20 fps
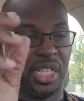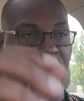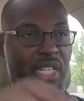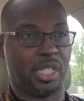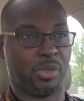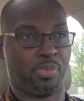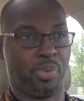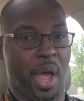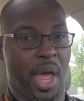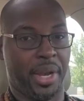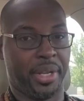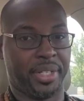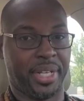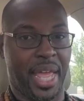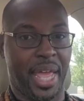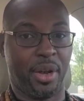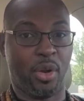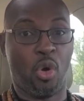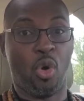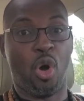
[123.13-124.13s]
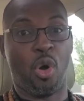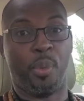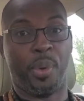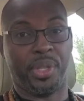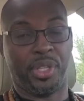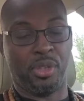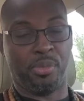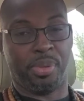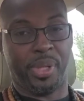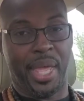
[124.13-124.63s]
this product at, or
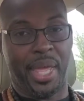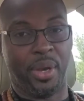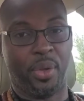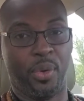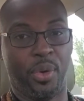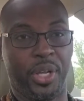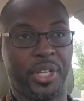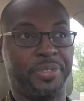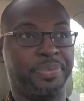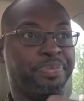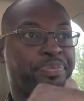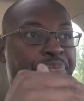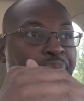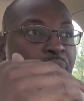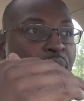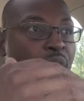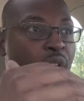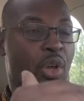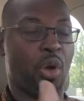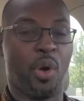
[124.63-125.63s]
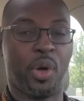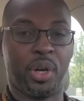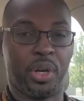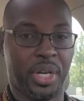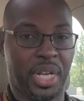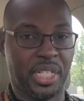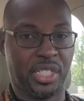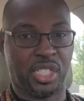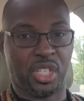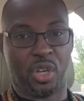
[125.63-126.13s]
whether you plan on going on
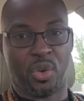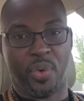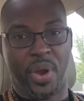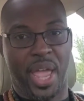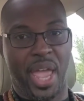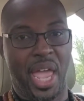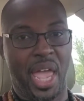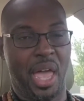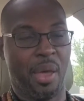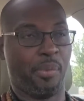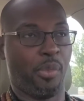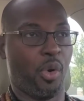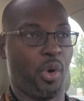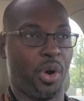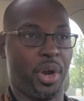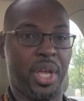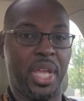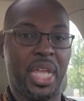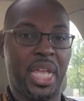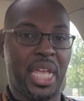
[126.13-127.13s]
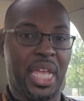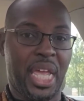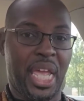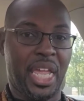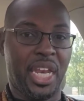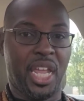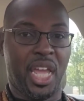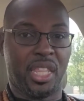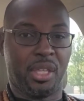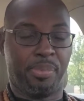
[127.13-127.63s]
Instagram or
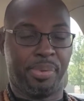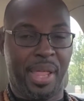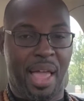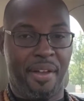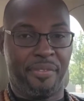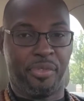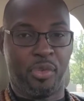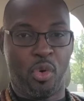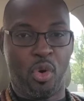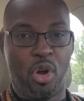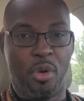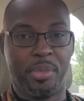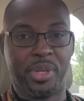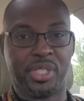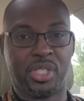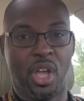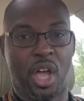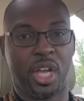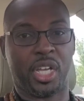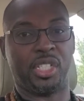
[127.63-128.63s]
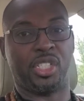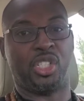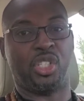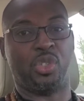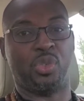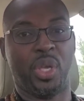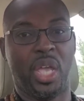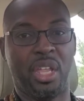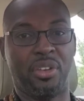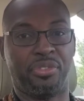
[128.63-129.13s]
any other platform and talking
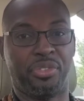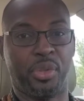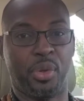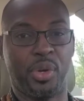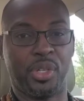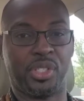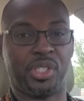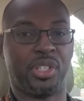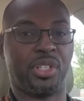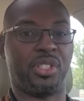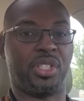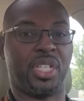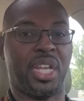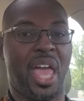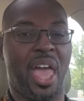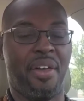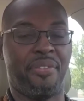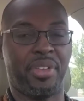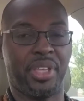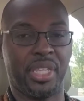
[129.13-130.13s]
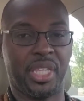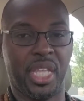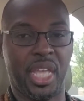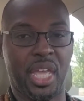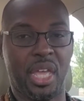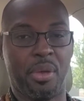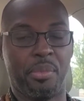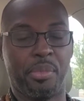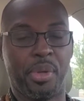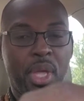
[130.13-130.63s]
to influencers and having
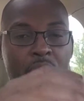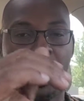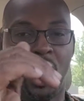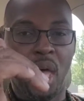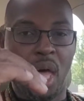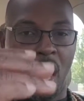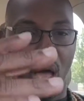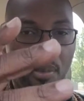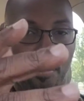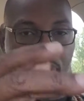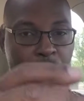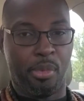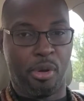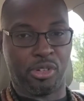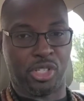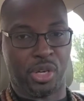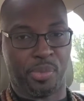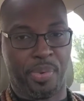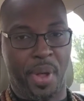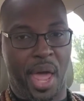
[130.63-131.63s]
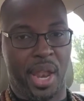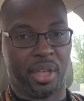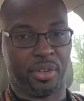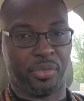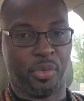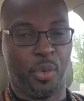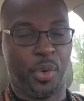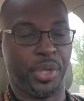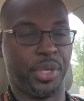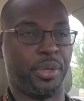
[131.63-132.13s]
them promote your product
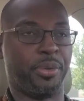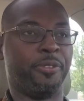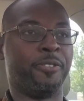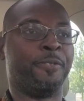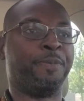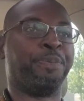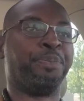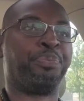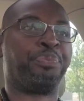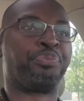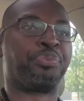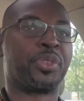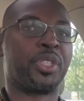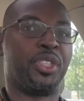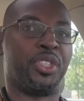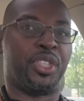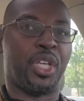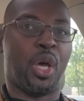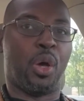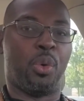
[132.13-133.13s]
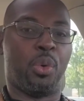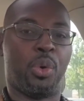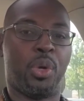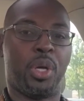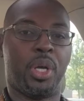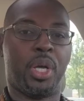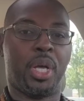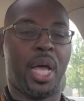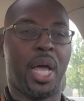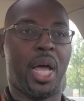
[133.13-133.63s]
for you. So
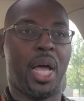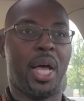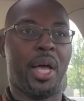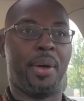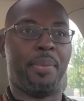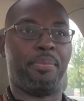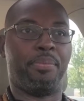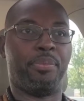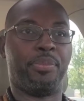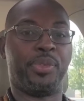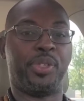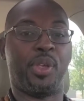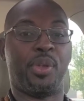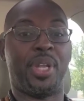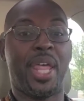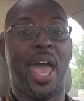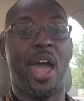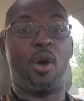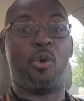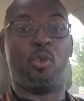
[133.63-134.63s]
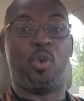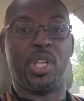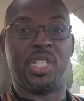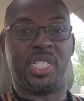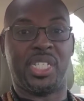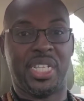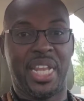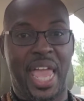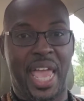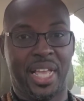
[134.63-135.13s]
now
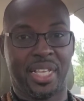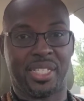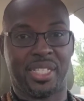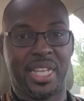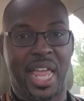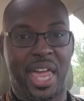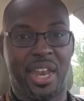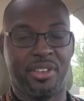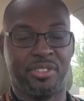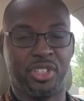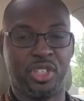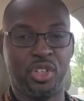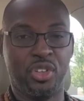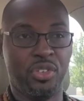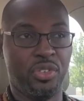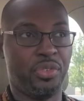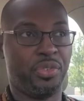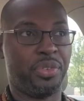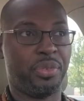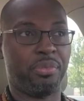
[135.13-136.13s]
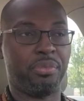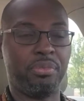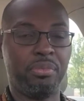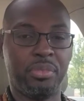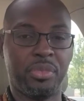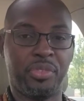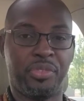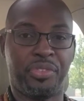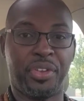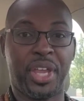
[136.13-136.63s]
what's next? Now that you've
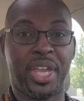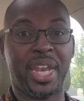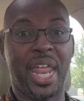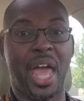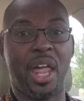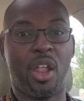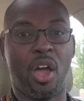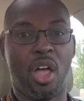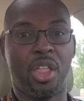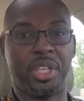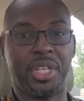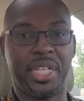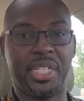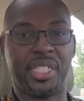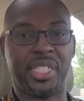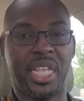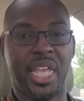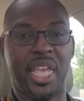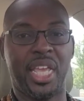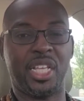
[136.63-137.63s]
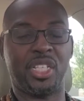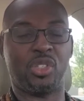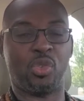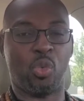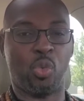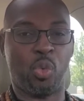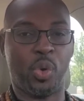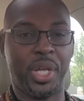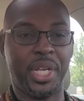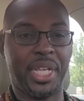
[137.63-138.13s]
figured out all of these things,
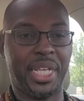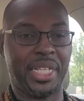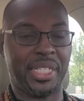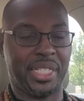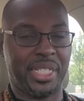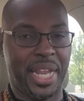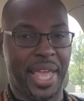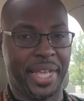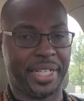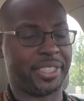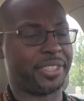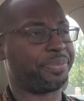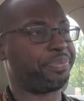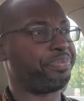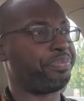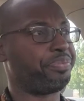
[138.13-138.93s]
what is next?